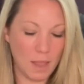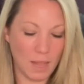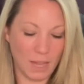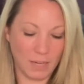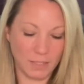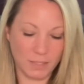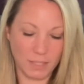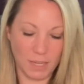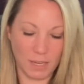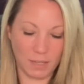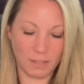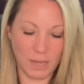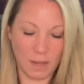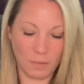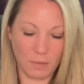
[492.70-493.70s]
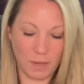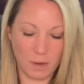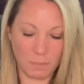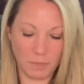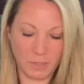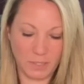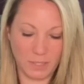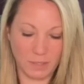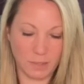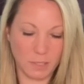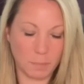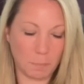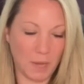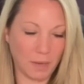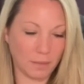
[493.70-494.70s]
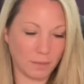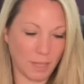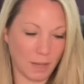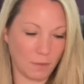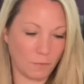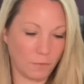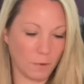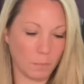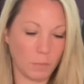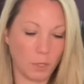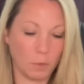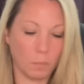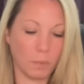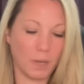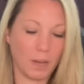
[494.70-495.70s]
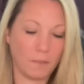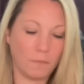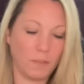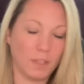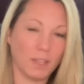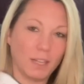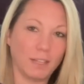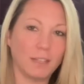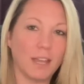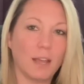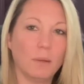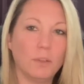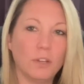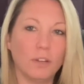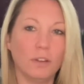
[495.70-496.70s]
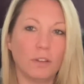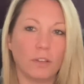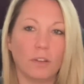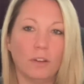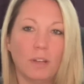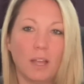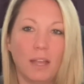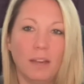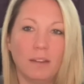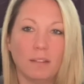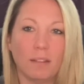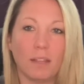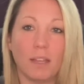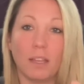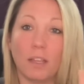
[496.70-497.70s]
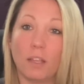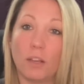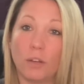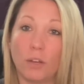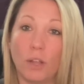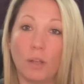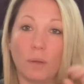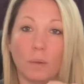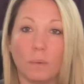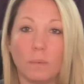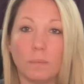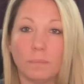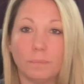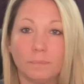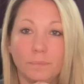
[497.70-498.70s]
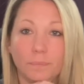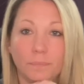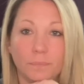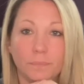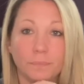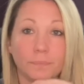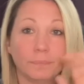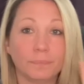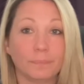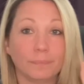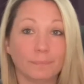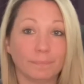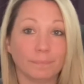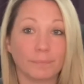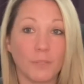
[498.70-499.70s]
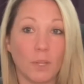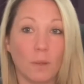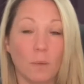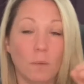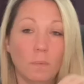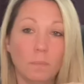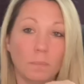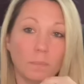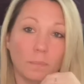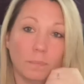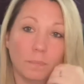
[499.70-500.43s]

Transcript: And it's like now they almost expect that from you, but I feel like now you're you're kind of like no. Nope.